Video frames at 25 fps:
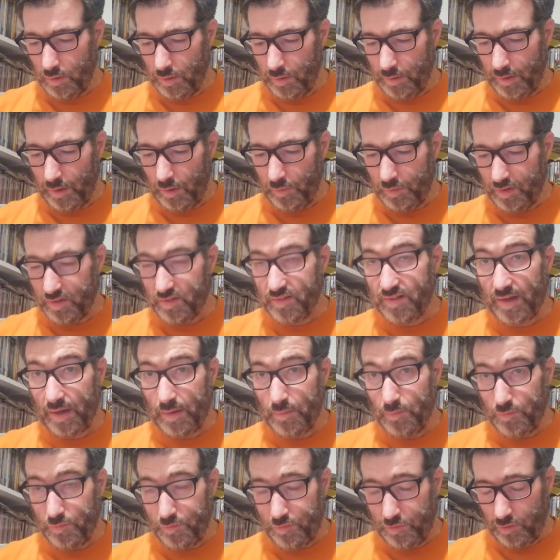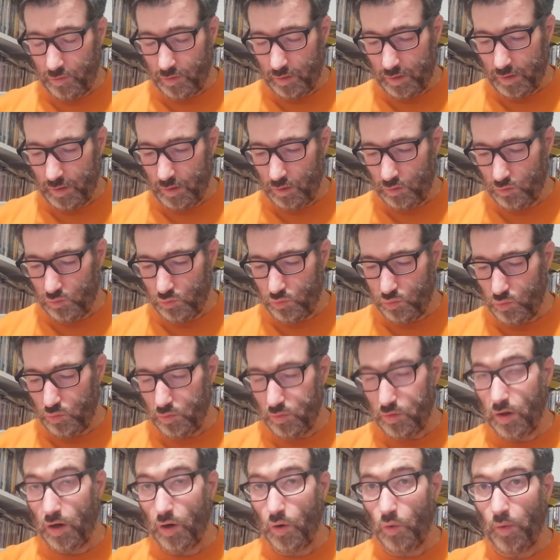Now it's time for go to
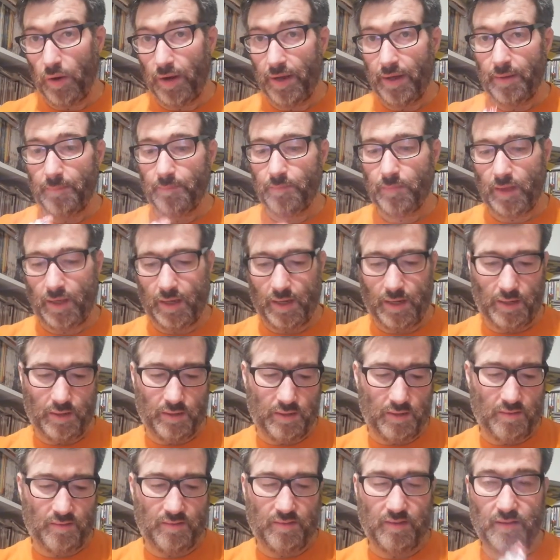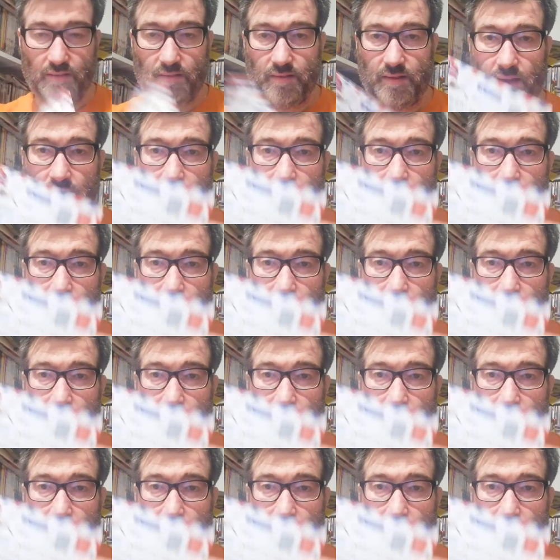Norway, and this is